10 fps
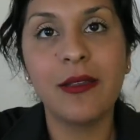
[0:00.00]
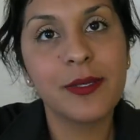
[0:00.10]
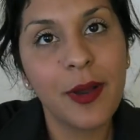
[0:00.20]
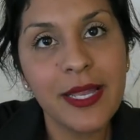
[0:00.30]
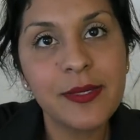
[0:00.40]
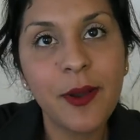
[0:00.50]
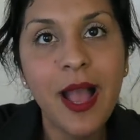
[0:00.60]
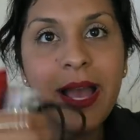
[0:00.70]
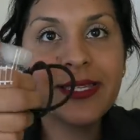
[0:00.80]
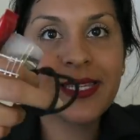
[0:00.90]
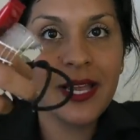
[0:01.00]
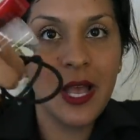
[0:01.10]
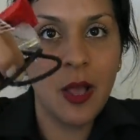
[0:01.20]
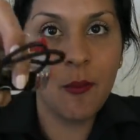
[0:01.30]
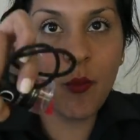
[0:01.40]
Surprise, surprise,
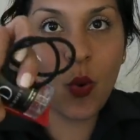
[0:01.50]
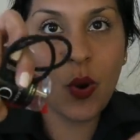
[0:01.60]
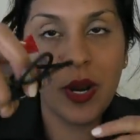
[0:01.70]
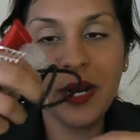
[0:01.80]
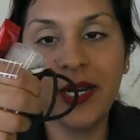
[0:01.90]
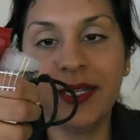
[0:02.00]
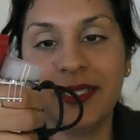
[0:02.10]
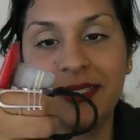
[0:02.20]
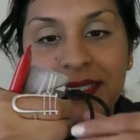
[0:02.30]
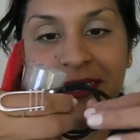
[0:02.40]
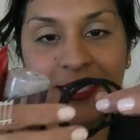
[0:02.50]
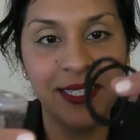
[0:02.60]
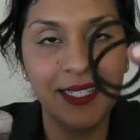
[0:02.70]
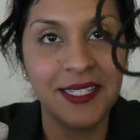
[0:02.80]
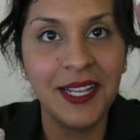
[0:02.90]
more
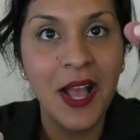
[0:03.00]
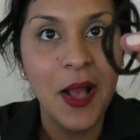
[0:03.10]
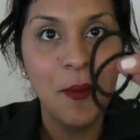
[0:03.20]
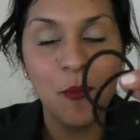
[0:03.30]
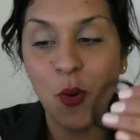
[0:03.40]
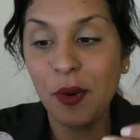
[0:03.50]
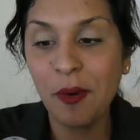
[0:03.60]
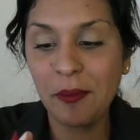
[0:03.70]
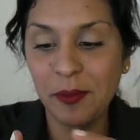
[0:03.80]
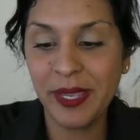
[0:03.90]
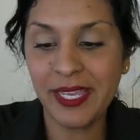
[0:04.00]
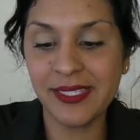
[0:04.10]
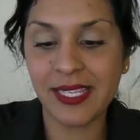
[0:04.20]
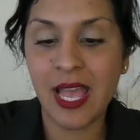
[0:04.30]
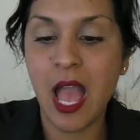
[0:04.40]
rubber
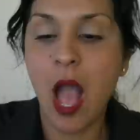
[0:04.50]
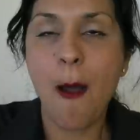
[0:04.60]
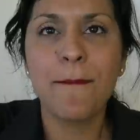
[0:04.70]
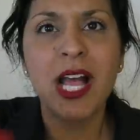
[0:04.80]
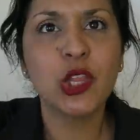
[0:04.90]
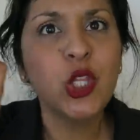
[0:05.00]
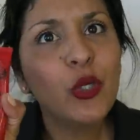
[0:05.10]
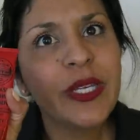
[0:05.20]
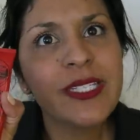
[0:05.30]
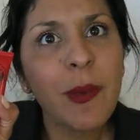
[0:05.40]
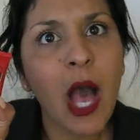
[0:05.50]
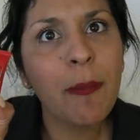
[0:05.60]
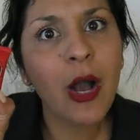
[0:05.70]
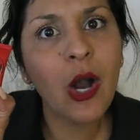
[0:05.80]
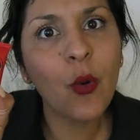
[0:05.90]
bands. My Lucas
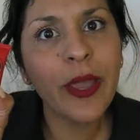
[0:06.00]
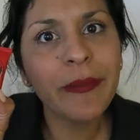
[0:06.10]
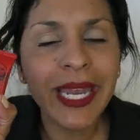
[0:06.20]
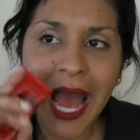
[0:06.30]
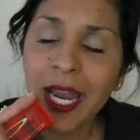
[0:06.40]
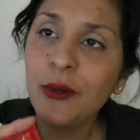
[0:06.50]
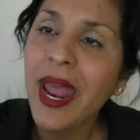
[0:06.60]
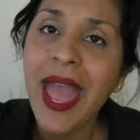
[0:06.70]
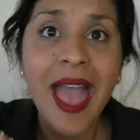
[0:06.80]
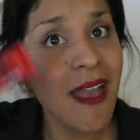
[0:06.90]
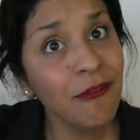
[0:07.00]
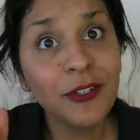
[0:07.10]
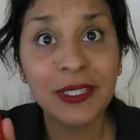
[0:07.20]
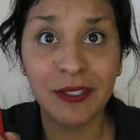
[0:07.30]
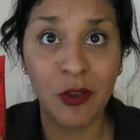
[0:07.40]
Pawpaw ointment. I don't
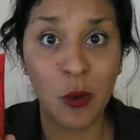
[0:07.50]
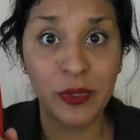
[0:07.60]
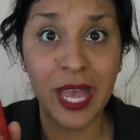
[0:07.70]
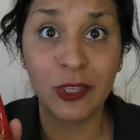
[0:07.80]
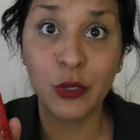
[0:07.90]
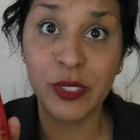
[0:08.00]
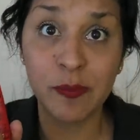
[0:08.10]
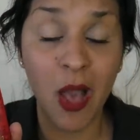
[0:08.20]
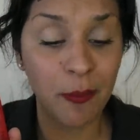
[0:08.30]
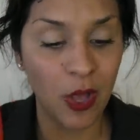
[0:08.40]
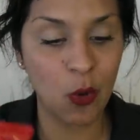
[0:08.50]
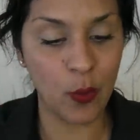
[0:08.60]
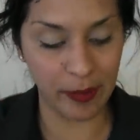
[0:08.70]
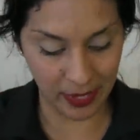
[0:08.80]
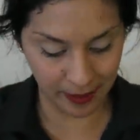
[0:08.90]
ever leave home without Lucas
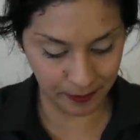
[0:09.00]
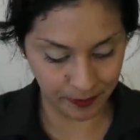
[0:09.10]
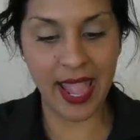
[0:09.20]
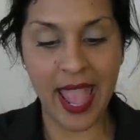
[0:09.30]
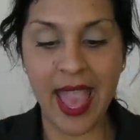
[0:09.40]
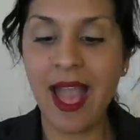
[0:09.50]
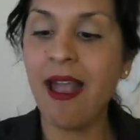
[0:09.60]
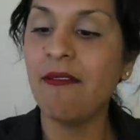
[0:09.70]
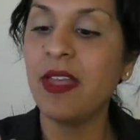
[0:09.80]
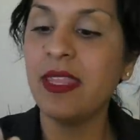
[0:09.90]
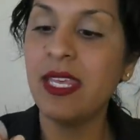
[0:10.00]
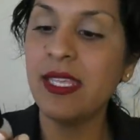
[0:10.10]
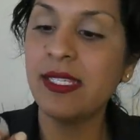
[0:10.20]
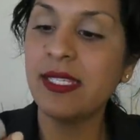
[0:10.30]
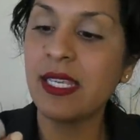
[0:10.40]
Pawpaw ointment. I have,
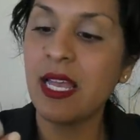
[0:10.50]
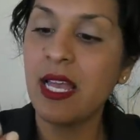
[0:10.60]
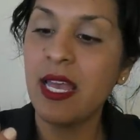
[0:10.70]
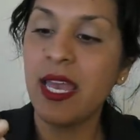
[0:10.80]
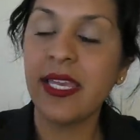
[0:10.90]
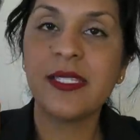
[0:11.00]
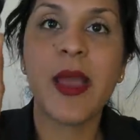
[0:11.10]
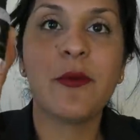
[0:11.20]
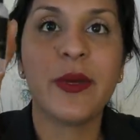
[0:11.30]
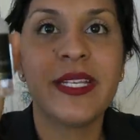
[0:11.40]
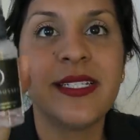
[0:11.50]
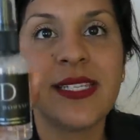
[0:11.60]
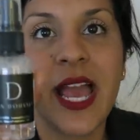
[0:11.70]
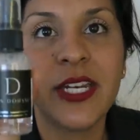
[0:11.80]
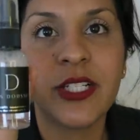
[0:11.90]
this is my ring
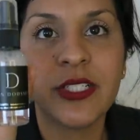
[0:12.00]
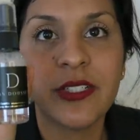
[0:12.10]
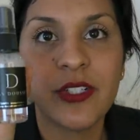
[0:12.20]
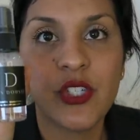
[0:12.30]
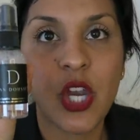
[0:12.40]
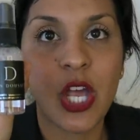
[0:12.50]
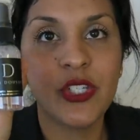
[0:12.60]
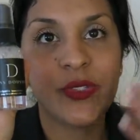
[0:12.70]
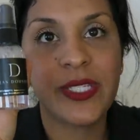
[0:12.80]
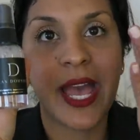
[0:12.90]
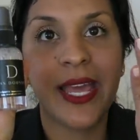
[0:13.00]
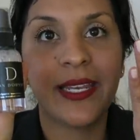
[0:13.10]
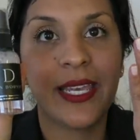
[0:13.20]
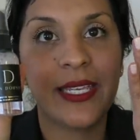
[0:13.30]
designer, Jean Doucette.